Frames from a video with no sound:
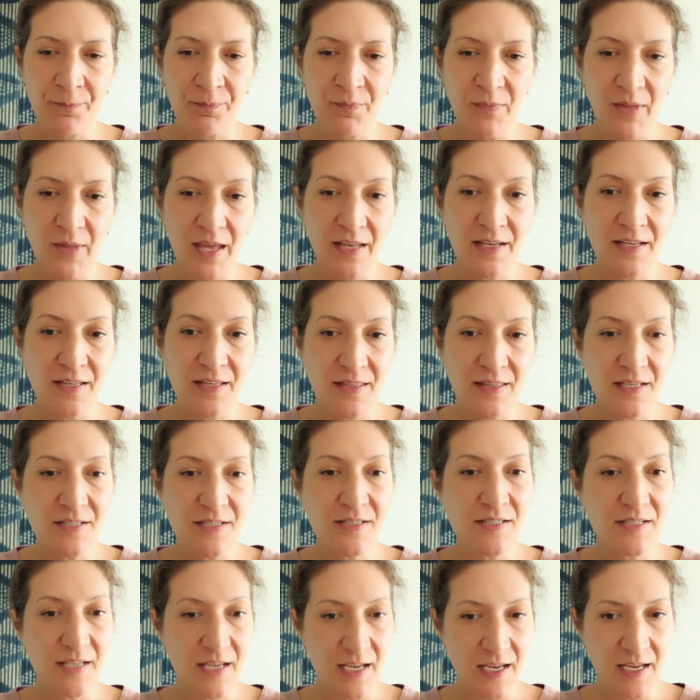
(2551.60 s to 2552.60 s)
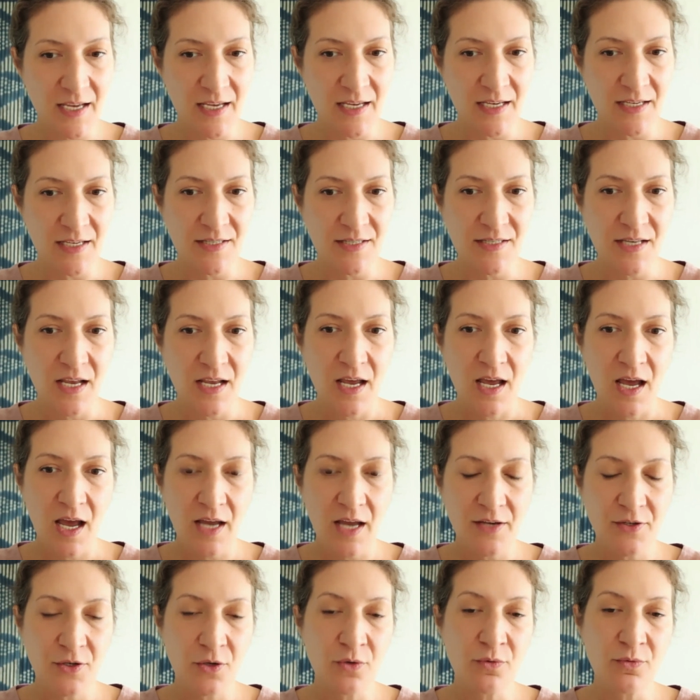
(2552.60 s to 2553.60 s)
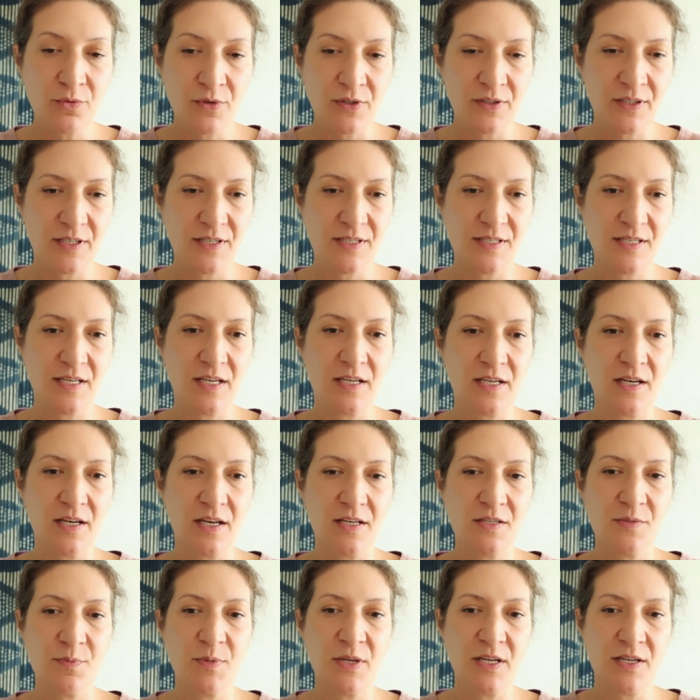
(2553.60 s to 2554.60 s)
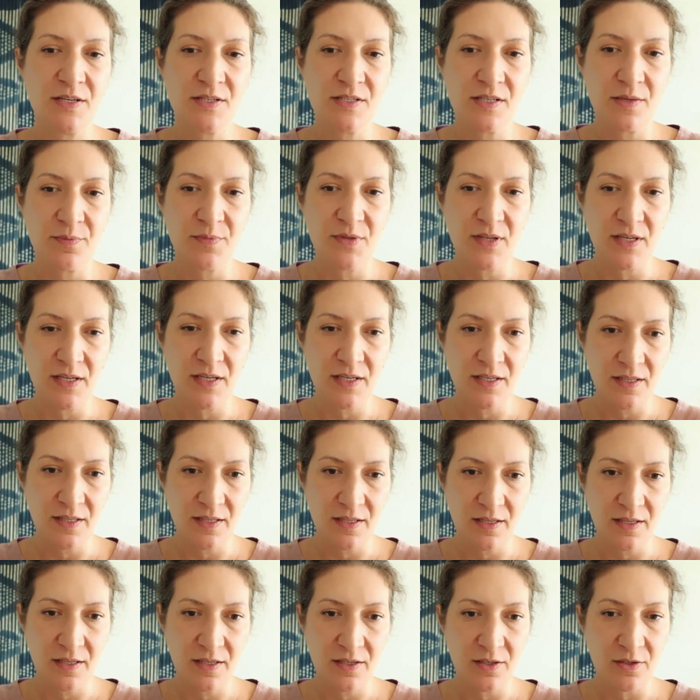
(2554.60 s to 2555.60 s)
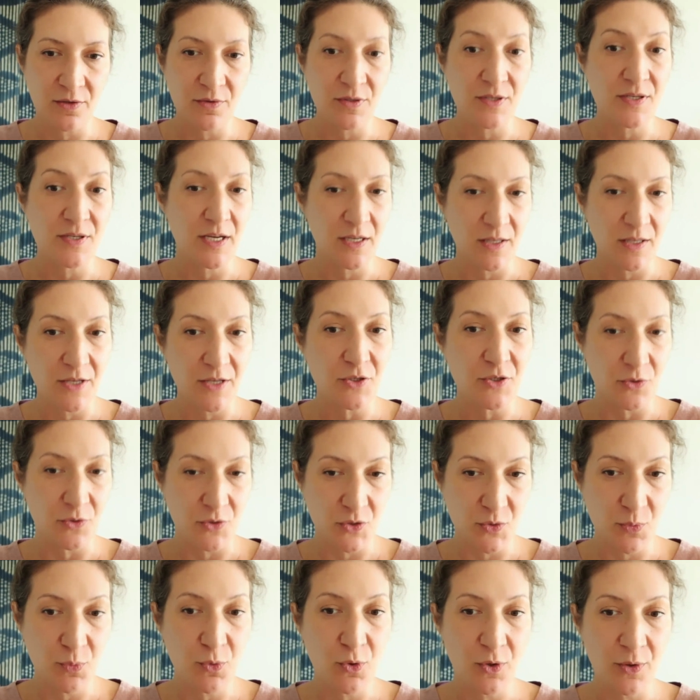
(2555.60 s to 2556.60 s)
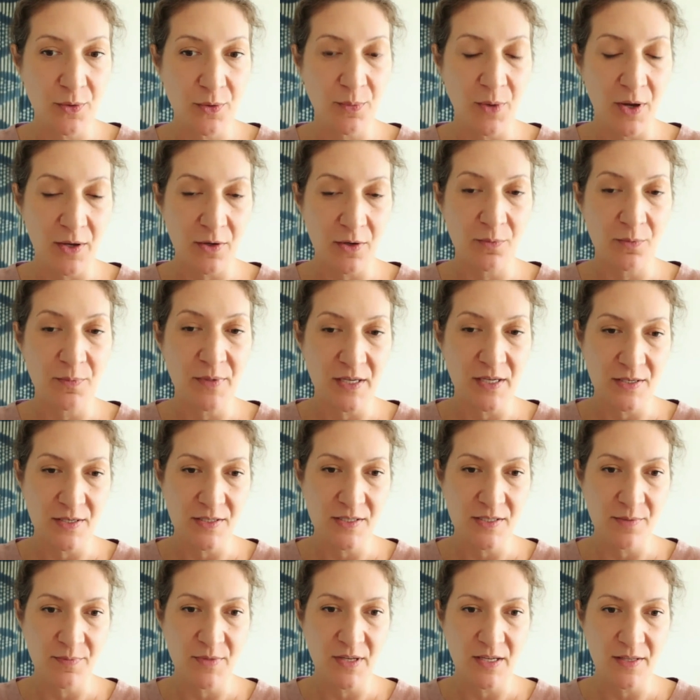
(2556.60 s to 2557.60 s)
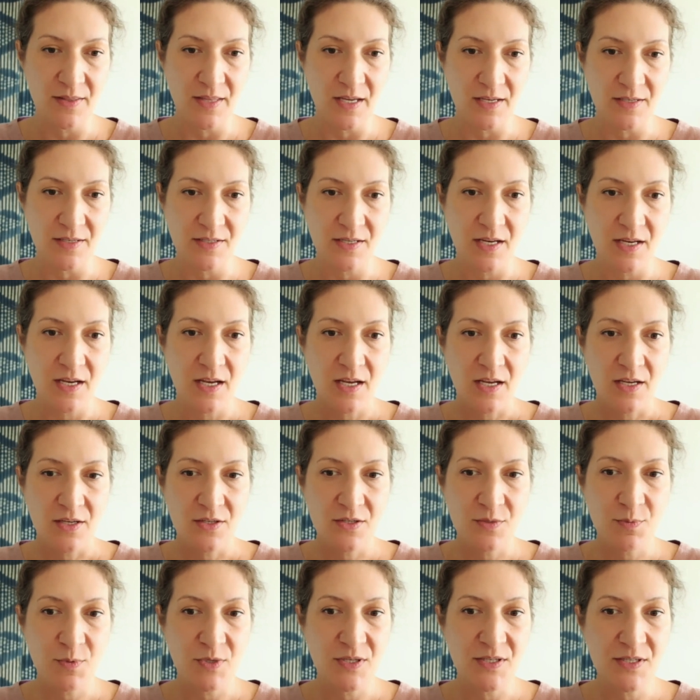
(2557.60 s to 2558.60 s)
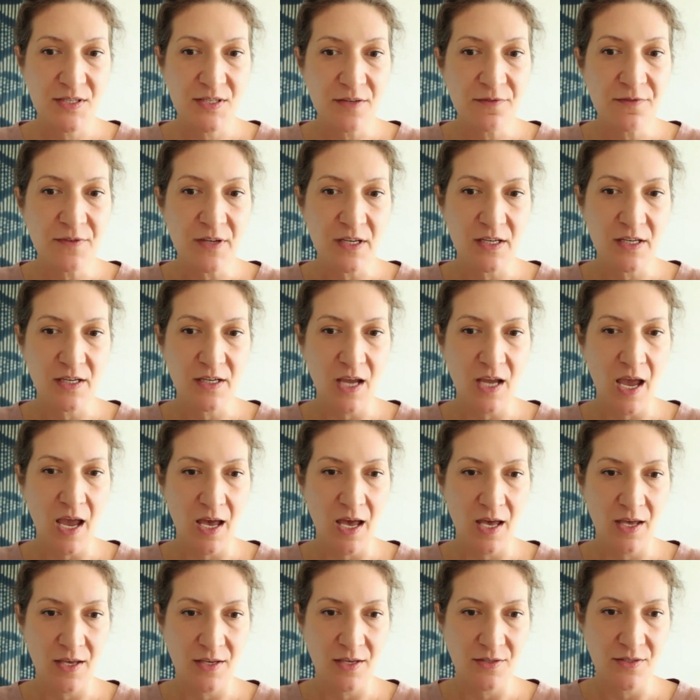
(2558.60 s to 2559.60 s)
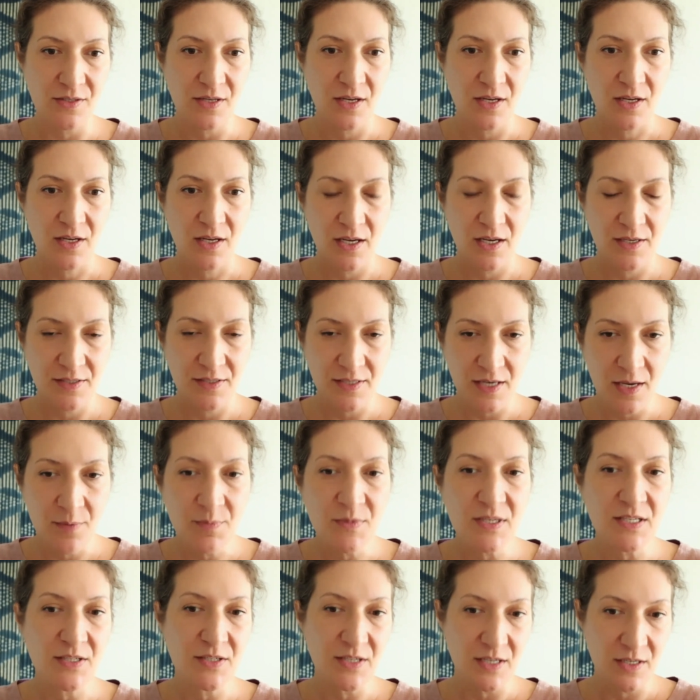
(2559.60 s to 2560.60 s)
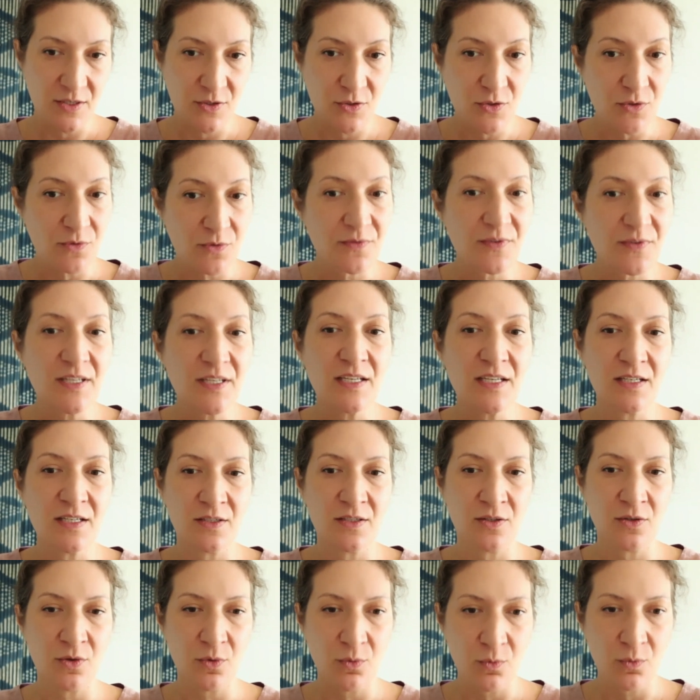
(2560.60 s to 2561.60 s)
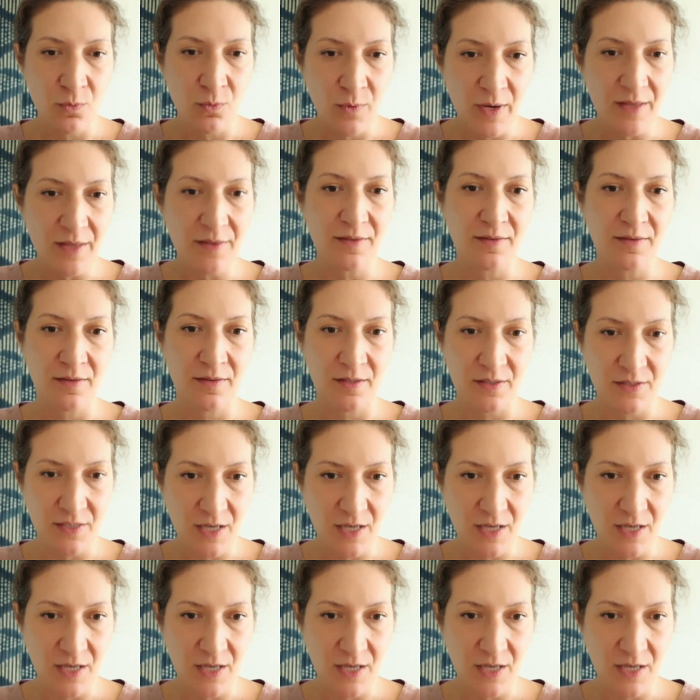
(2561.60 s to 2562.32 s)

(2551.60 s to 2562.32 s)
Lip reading: in this case, I don't really see it as being something, the psychological support model being something that's specific as attempting to intervene with the